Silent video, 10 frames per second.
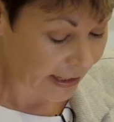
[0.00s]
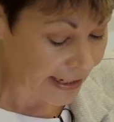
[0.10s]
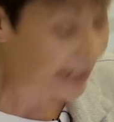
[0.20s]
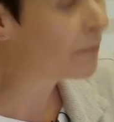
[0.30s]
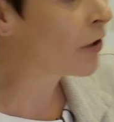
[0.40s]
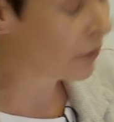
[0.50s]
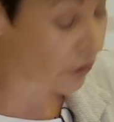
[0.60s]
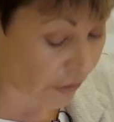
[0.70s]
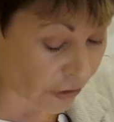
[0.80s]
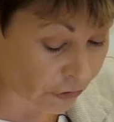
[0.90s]
Tim
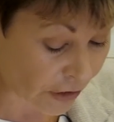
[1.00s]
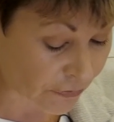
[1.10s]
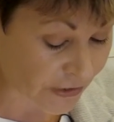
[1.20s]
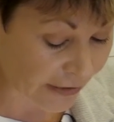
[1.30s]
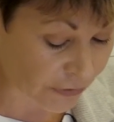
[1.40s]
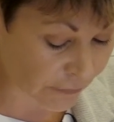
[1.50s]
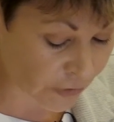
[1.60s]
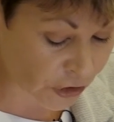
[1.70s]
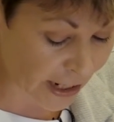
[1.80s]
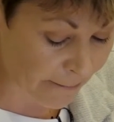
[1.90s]
Roache, the new General Secretary of the
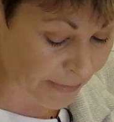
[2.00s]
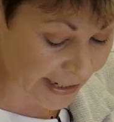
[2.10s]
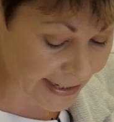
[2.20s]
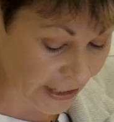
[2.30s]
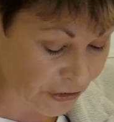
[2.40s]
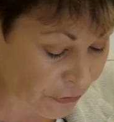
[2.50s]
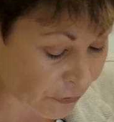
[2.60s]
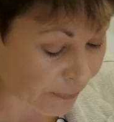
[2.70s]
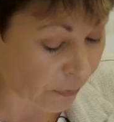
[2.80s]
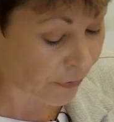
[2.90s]
GMB, says
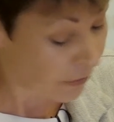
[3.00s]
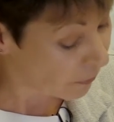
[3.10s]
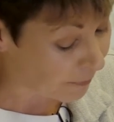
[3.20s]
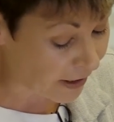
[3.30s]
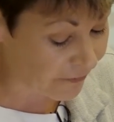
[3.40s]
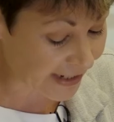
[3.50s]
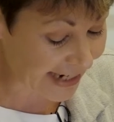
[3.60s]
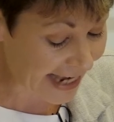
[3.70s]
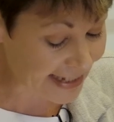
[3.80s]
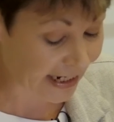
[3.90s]
Europe, although not perfect,
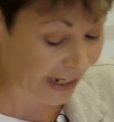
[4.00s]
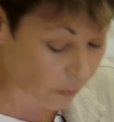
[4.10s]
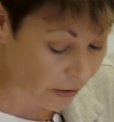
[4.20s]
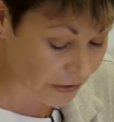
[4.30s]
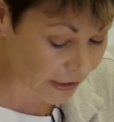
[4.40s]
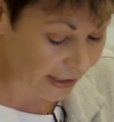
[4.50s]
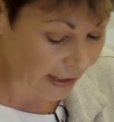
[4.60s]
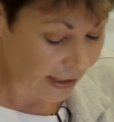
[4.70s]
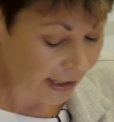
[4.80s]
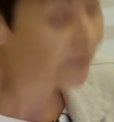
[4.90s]
has, and I quote,
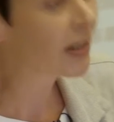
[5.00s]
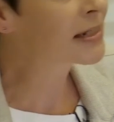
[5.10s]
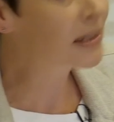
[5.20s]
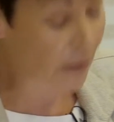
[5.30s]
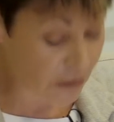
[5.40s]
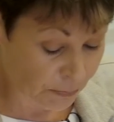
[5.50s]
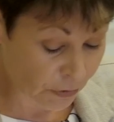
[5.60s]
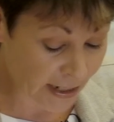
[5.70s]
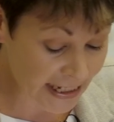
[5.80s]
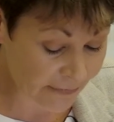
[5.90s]
given us the most
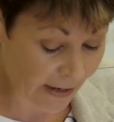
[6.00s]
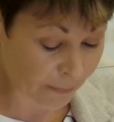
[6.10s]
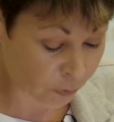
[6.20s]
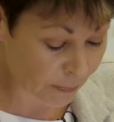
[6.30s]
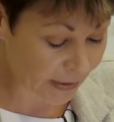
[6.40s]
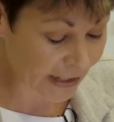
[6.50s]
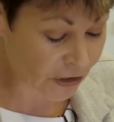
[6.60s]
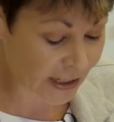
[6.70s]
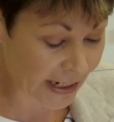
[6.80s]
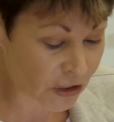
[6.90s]
progressive employment
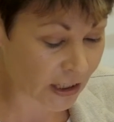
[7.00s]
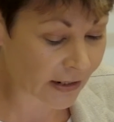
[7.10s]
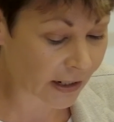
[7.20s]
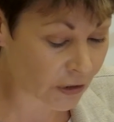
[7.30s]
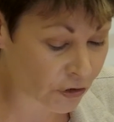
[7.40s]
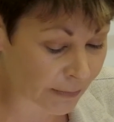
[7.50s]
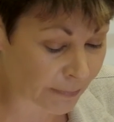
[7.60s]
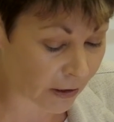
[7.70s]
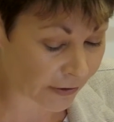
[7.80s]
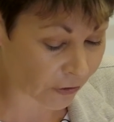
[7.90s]
legislation in the country,
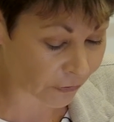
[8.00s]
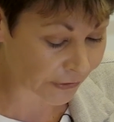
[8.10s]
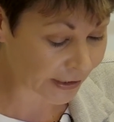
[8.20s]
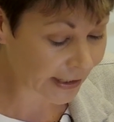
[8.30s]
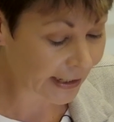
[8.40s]
bar none.